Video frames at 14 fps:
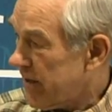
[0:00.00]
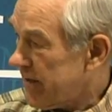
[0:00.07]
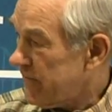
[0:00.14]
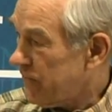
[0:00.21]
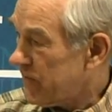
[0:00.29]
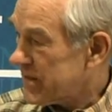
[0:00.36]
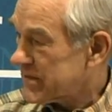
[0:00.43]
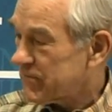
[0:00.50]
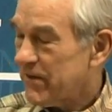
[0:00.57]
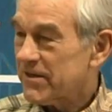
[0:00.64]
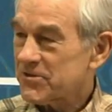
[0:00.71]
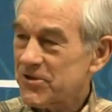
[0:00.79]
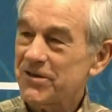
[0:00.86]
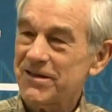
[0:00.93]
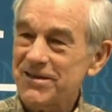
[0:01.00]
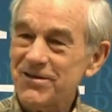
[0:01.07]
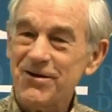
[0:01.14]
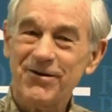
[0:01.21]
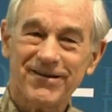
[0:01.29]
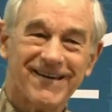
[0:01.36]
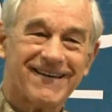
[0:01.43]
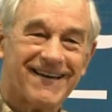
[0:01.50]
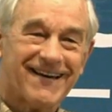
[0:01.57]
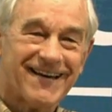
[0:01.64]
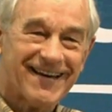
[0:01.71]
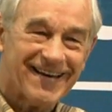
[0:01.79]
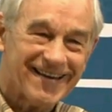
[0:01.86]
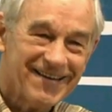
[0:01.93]
ready for this function, didn't you?
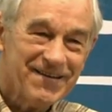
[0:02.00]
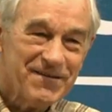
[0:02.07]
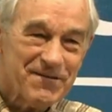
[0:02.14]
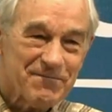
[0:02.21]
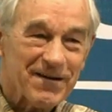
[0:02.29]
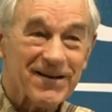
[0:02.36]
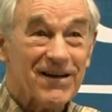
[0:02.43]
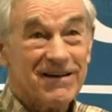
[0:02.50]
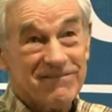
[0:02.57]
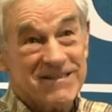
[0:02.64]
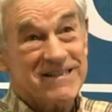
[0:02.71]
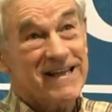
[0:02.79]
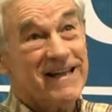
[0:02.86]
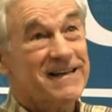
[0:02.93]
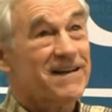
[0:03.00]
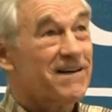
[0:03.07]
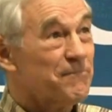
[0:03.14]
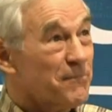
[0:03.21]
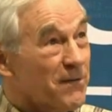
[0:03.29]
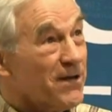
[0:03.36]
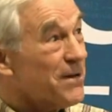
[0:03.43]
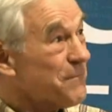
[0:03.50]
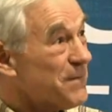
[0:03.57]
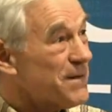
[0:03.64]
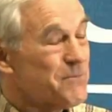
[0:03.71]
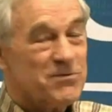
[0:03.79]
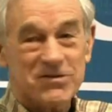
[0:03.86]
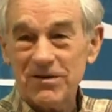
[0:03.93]
But all of a sudden, a lot of
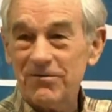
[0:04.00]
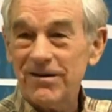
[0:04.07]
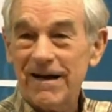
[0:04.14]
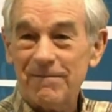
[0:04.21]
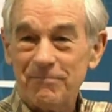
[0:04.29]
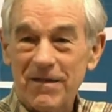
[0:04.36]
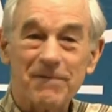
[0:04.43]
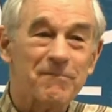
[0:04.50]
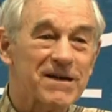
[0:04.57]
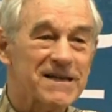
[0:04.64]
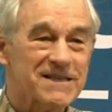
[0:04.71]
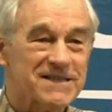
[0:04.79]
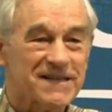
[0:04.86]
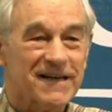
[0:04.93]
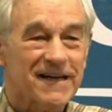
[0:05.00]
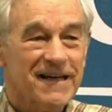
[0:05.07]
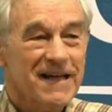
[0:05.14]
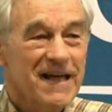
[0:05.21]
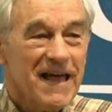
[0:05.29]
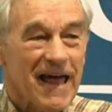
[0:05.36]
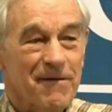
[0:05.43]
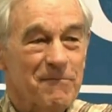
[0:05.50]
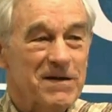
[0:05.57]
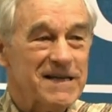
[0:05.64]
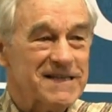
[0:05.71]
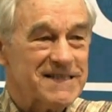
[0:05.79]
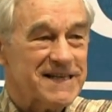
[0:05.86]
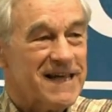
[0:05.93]
people show up. That means
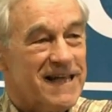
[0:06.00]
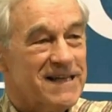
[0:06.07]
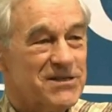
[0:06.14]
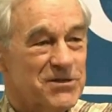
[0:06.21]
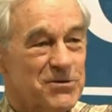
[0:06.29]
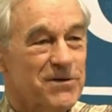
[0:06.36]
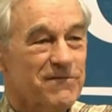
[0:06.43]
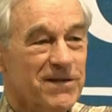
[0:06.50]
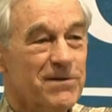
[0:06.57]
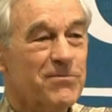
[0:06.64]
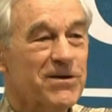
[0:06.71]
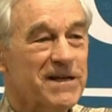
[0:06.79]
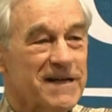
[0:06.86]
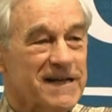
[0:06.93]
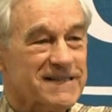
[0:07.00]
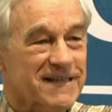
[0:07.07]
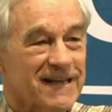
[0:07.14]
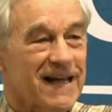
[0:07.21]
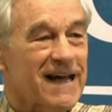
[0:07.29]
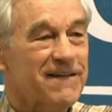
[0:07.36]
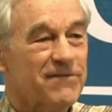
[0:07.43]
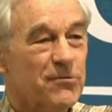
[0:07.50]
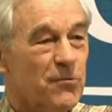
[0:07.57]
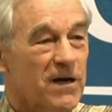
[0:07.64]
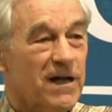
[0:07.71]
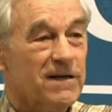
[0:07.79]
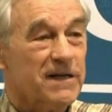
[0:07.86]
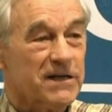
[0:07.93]
the issue of liberty is alive and
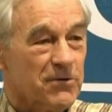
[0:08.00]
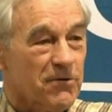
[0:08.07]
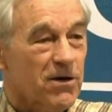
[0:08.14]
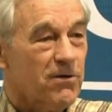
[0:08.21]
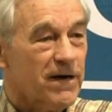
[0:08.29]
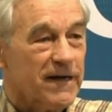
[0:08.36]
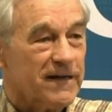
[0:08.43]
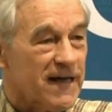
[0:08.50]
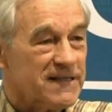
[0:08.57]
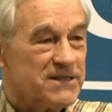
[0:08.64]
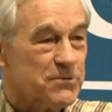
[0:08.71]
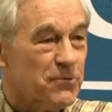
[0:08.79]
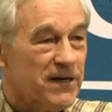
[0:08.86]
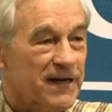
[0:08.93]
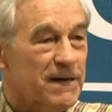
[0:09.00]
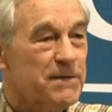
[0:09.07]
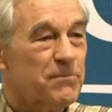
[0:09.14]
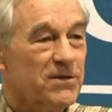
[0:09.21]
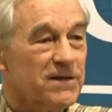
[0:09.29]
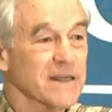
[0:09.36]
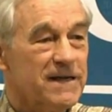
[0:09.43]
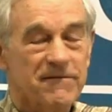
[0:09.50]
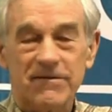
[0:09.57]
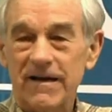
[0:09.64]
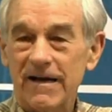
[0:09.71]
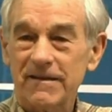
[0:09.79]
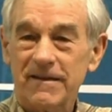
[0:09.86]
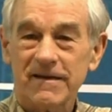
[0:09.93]
well and growing. That's what I believe,
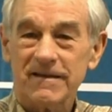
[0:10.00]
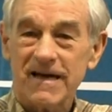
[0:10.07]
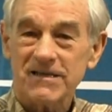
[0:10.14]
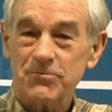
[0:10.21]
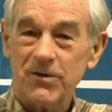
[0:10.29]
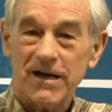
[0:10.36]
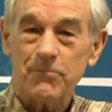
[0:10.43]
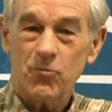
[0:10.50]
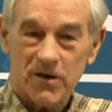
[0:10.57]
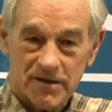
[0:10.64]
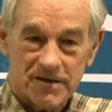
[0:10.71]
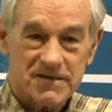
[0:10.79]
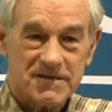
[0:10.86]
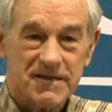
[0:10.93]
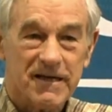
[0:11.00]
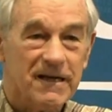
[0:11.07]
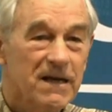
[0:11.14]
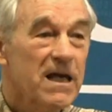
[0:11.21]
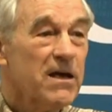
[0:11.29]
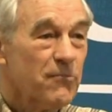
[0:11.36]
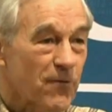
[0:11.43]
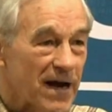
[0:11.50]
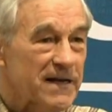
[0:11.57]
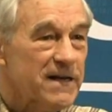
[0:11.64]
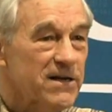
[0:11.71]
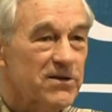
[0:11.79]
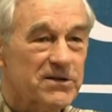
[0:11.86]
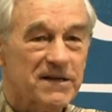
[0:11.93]
and I think that's what I'm witnessing right
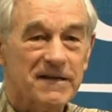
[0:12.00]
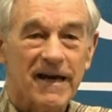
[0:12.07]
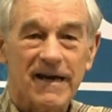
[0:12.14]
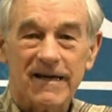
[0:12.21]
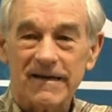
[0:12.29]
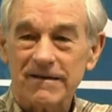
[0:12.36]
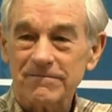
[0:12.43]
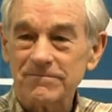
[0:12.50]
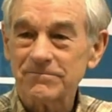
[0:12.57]
here today.